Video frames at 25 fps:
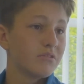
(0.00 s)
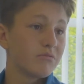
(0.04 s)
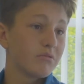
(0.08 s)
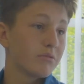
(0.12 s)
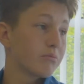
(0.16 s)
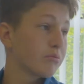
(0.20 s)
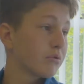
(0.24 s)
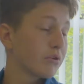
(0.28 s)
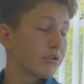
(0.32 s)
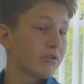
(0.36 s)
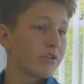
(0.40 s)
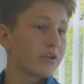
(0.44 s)

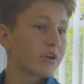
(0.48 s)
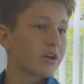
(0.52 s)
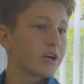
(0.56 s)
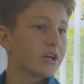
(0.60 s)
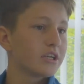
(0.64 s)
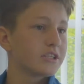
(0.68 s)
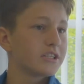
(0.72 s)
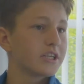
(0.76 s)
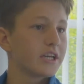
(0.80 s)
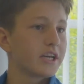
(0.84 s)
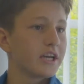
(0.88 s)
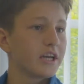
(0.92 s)
with one of the
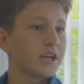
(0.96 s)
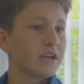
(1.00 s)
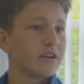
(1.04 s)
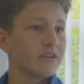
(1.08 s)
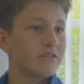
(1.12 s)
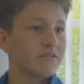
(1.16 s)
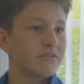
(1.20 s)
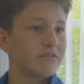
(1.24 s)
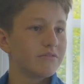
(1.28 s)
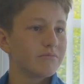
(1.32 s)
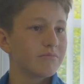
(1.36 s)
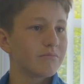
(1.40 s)
guys here
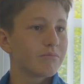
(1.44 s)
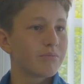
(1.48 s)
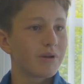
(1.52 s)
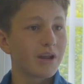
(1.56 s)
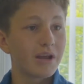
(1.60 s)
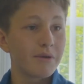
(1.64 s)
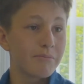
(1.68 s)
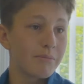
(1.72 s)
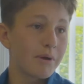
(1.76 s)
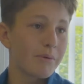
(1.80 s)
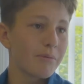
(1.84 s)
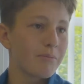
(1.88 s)
and
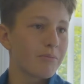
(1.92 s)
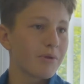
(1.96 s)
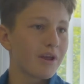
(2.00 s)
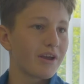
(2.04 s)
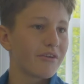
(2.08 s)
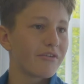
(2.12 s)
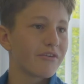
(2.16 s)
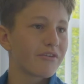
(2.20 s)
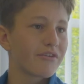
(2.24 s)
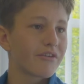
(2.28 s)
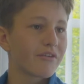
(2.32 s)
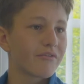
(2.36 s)
play
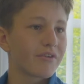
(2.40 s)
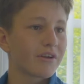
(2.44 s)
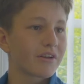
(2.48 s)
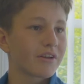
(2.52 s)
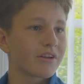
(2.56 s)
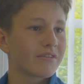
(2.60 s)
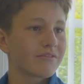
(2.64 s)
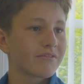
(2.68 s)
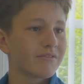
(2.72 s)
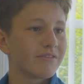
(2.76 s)
for something.